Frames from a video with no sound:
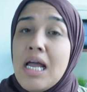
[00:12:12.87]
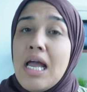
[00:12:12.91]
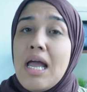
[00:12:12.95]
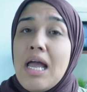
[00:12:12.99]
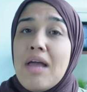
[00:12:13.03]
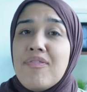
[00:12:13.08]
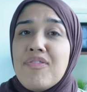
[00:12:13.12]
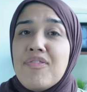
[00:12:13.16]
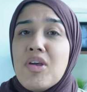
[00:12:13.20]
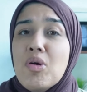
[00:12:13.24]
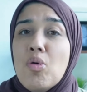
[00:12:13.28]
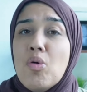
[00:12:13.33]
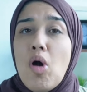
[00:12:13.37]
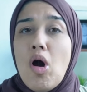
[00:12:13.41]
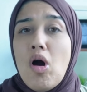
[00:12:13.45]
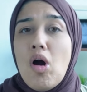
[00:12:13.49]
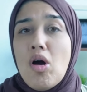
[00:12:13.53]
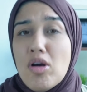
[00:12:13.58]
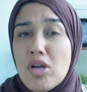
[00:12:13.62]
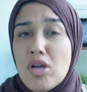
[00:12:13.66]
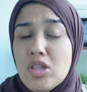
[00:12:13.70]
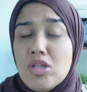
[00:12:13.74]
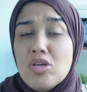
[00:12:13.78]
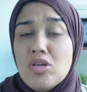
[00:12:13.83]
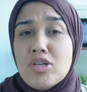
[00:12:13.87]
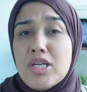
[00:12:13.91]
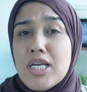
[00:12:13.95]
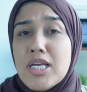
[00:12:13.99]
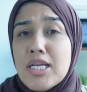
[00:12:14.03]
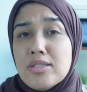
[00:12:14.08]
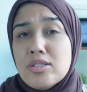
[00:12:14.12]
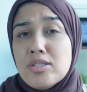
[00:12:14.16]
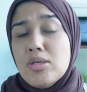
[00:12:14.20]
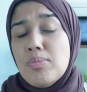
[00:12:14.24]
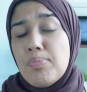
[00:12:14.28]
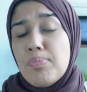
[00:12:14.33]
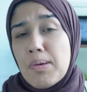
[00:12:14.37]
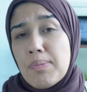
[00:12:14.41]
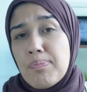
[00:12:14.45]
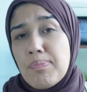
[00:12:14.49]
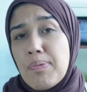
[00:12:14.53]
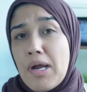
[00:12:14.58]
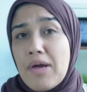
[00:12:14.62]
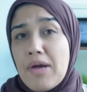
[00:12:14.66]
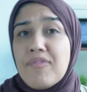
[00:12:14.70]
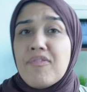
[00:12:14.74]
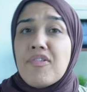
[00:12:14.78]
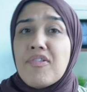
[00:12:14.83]
If you are looking to
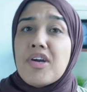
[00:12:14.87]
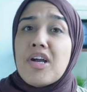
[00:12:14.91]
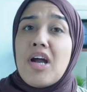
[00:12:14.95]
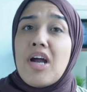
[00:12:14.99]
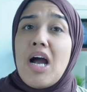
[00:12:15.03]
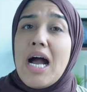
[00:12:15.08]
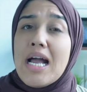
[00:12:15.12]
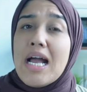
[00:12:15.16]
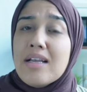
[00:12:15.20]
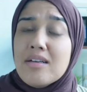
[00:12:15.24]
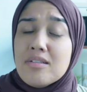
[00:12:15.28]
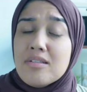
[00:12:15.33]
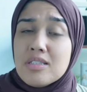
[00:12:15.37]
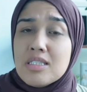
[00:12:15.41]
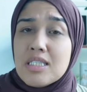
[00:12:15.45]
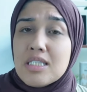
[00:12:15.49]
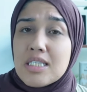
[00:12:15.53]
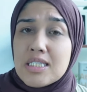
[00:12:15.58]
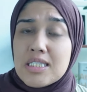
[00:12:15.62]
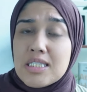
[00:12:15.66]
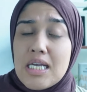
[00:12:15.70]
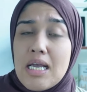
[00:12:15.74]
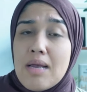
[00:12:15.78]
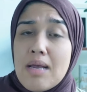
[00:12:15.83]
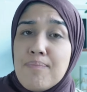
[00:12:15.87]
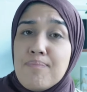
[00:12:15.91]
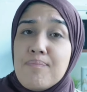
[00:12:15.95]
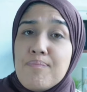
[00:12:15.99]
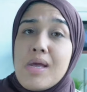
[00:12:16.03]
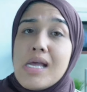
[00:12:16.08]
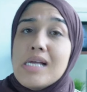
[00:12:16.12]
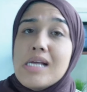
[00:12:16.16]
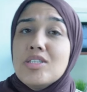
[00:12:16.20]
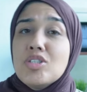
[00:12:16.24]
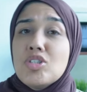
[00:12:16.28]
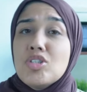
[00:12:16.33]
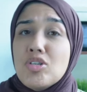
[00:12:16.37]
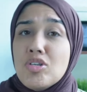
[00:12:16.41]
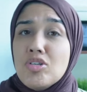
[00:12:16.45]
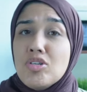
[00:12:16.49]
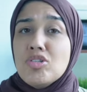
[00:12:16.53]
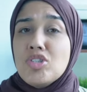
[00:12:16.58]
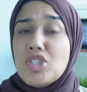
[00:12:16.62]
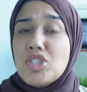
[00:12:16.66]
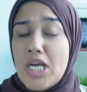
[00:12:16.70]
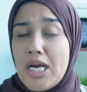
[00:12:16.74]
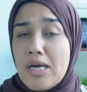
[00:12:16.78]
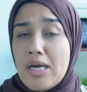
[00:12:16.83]
prepare for your I E L T S exam, make sure
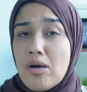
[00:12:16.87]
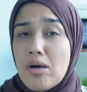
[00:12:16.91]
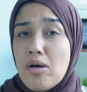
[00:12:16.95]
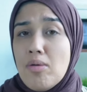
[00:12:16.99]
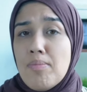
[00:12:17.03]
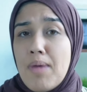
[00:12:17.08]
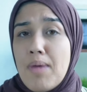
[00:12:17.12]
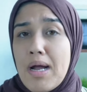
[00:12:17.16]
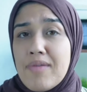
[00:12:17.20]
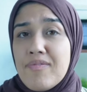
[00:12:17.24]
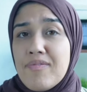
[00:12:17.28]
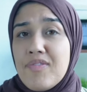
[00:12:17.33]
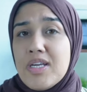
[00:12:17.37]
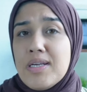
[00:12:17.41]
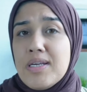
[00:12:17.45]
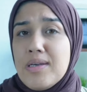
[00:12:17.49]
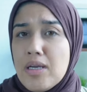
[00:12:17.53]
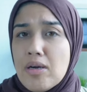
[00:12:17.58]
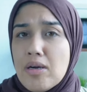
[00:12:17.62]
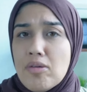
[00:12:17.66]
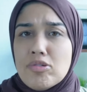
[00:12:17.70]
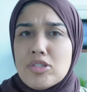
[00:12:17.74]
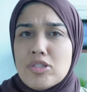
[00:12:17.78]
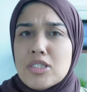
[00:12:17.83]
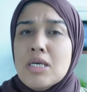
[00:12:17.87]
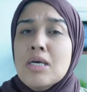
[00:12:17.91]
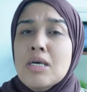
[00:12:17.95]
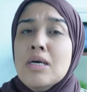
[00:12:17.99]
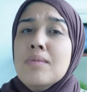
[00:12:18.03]
you check out my videos,